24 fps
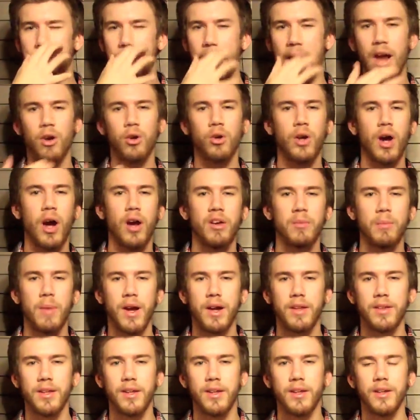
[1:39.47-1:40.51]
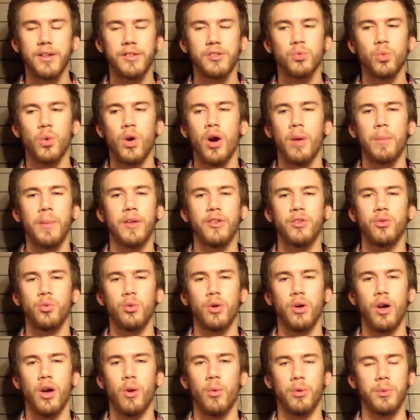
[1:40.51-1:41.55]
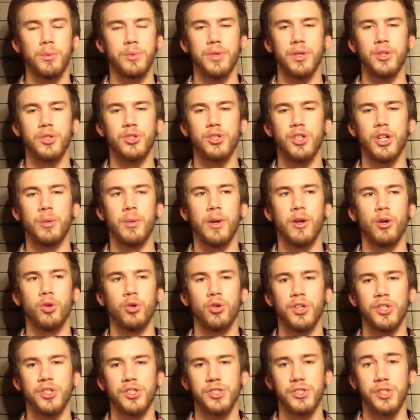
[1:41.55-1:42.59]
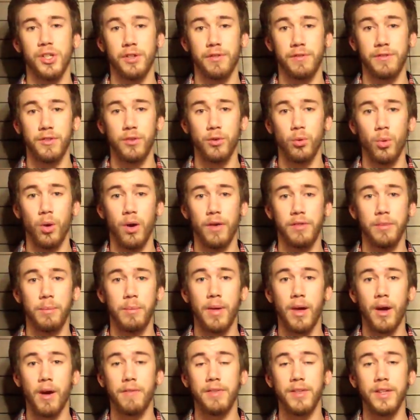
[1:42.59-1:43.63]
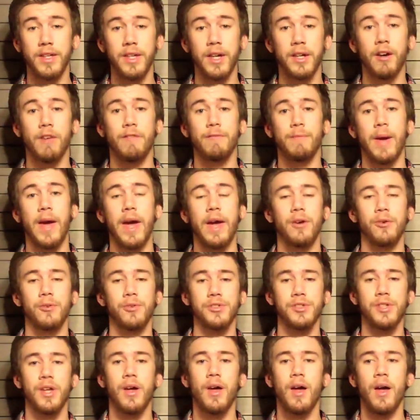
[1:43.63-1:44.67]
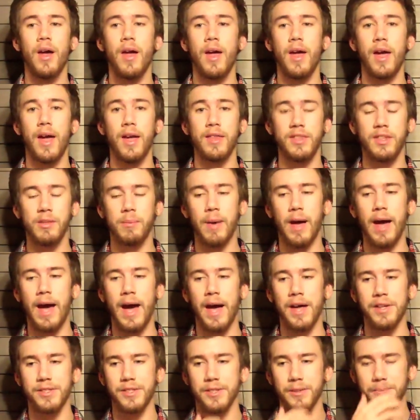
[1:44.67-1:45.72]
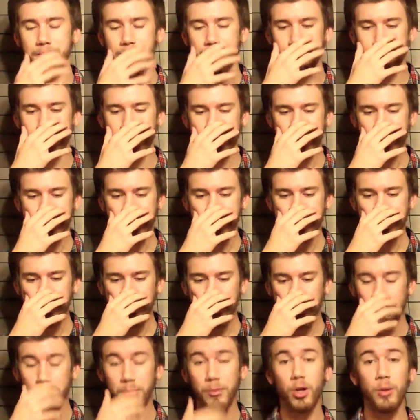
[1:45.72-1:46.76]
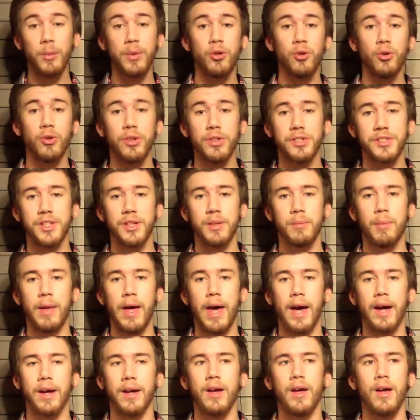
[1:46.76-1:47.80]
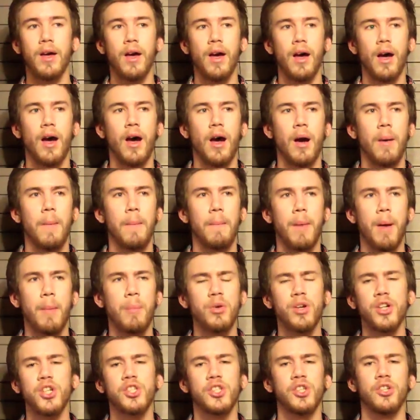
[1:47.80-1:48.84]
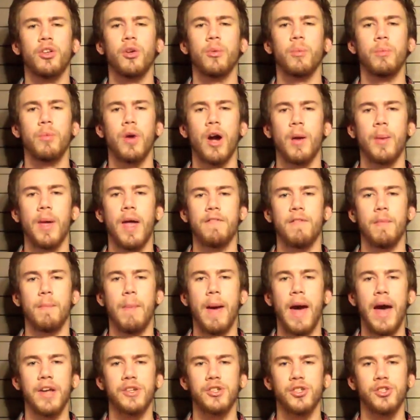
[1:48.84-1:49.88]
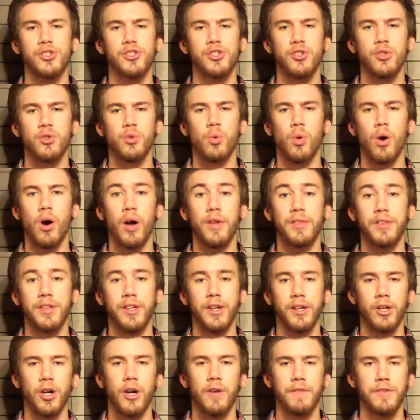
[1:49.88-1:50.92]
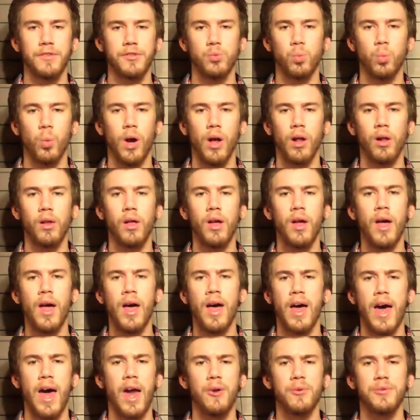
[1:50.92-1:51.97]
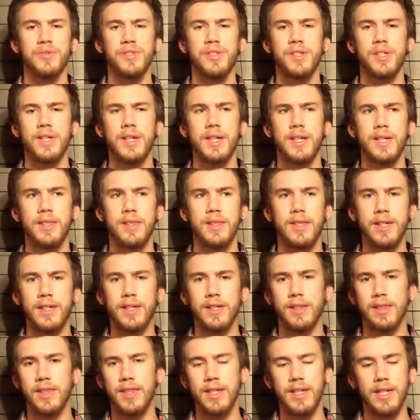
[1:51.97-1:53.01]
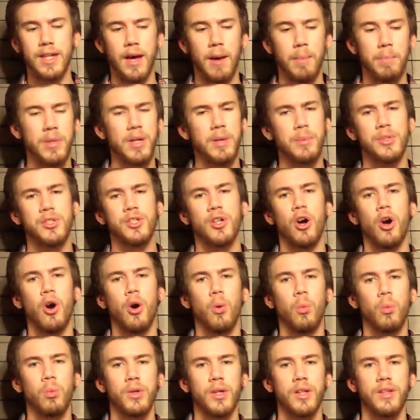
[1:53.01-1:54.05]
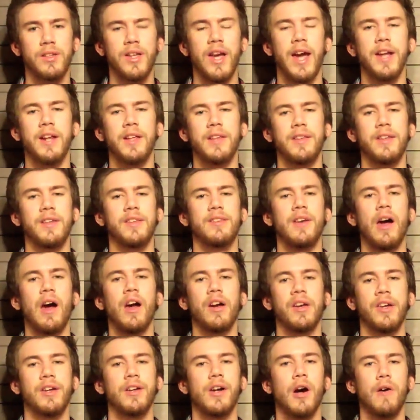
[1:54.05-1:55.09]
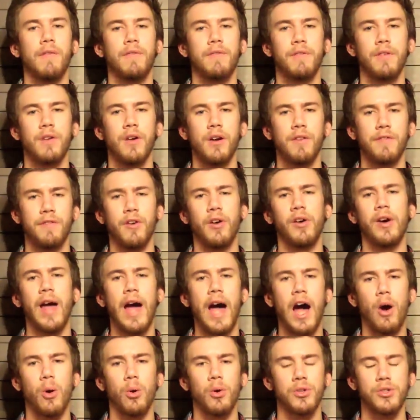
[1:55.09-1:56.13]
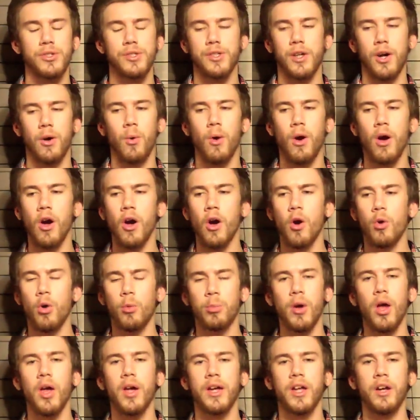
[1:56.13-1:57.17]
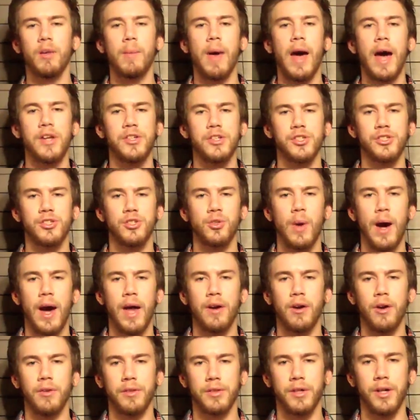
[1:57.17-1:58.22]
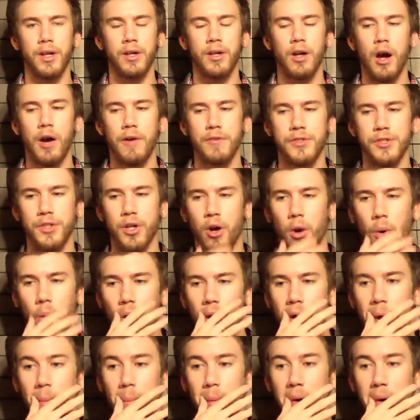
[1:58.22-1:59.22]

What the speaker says: Battleground, he might have did it as well. I'm not 100% sure. I know Christian's on a few of the kickoff panels in the past. But it'll be cool to see him back. I'm pretty sure they'll probably have a match or two on the kickoff as well. I don't see the Peep Show containing the entire kickoff for an hour, so we'll probably get a match or two added on the kickoff show.